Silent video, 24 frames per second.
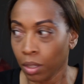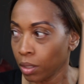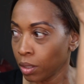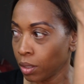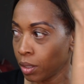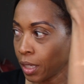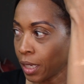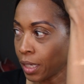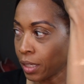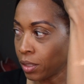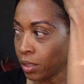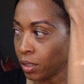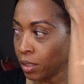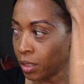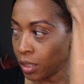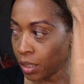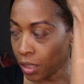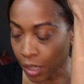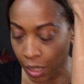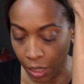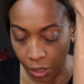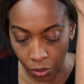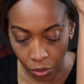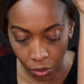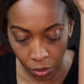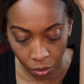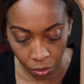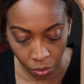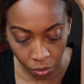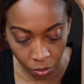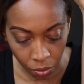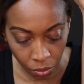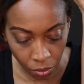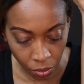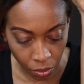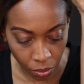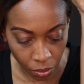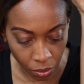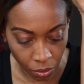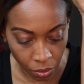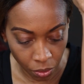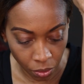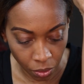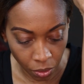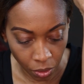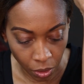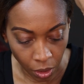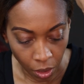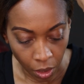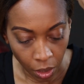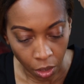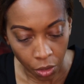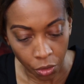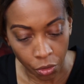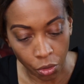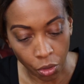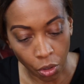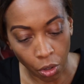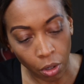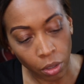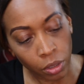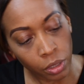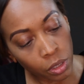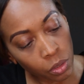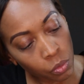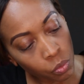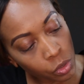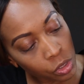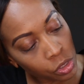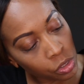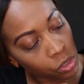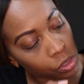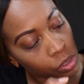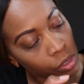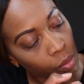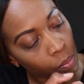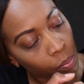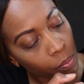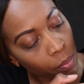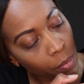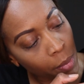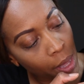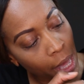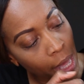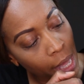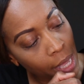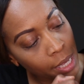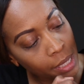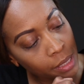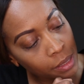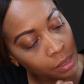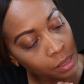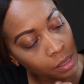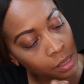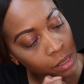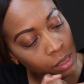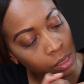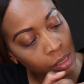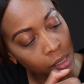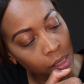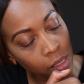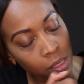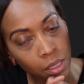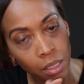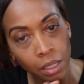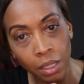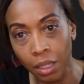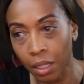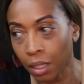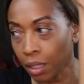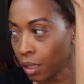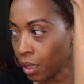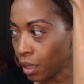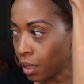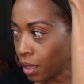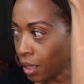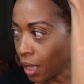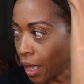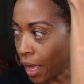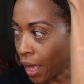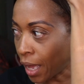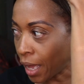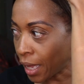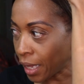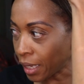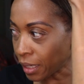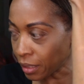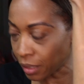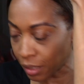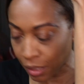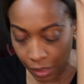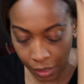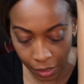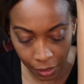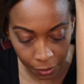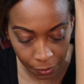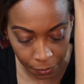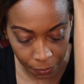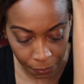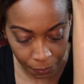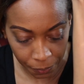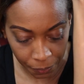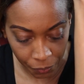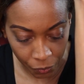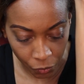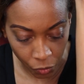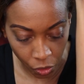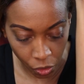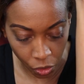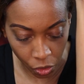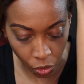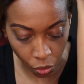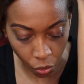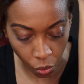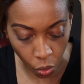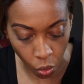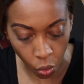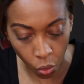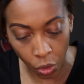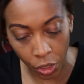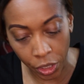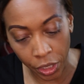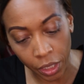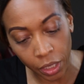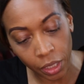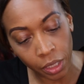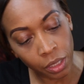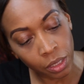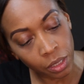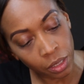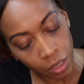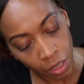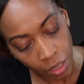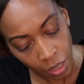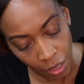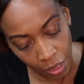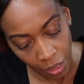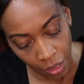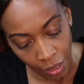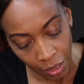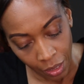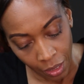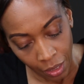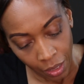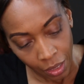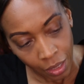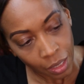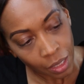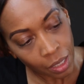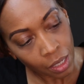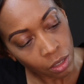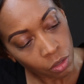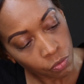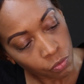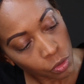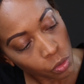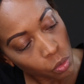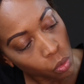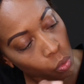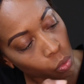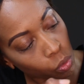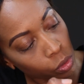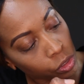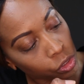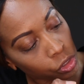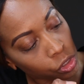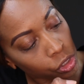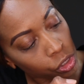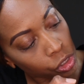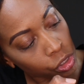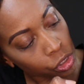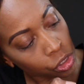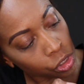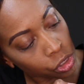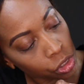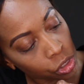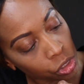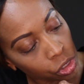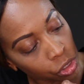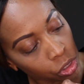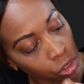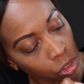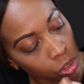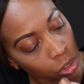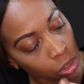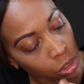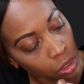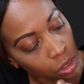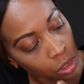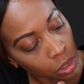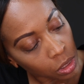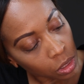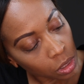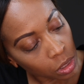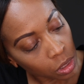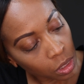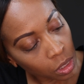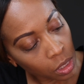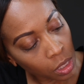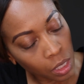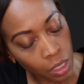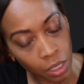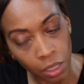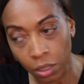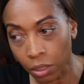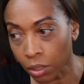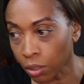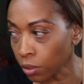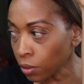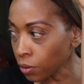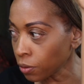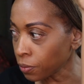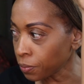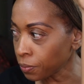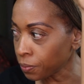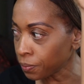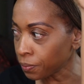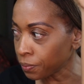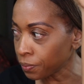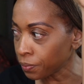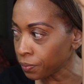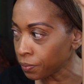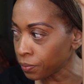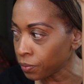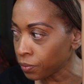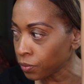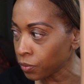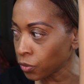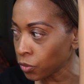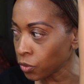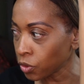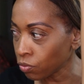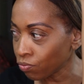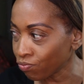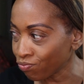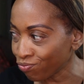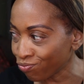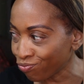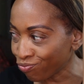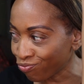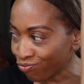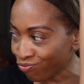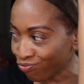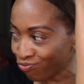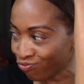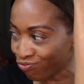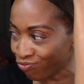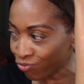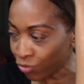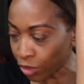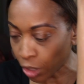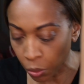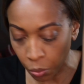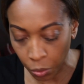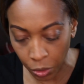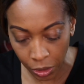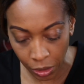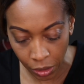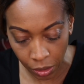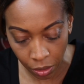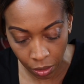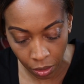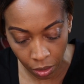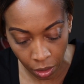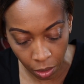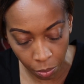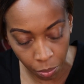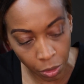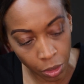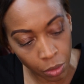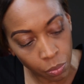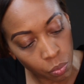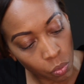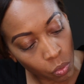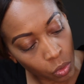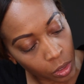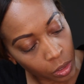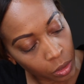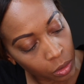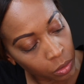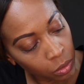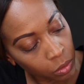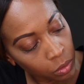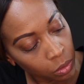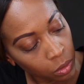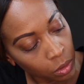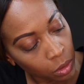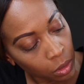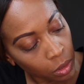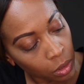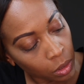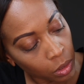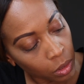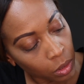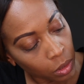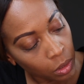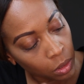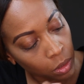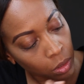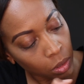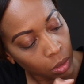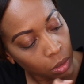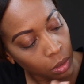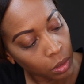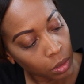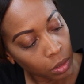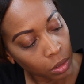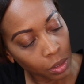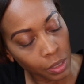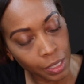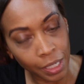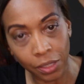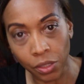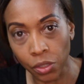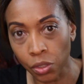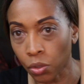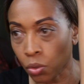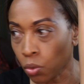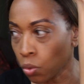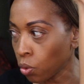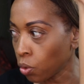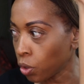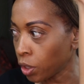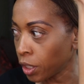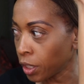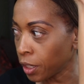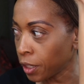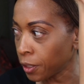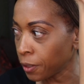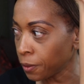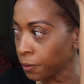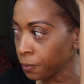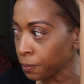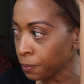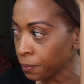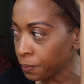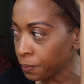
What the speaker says: That's Diego. Gnarly, which is a matte. That Sequoia, kind of an orangish color. That one didn't come up well. That's Sequoia.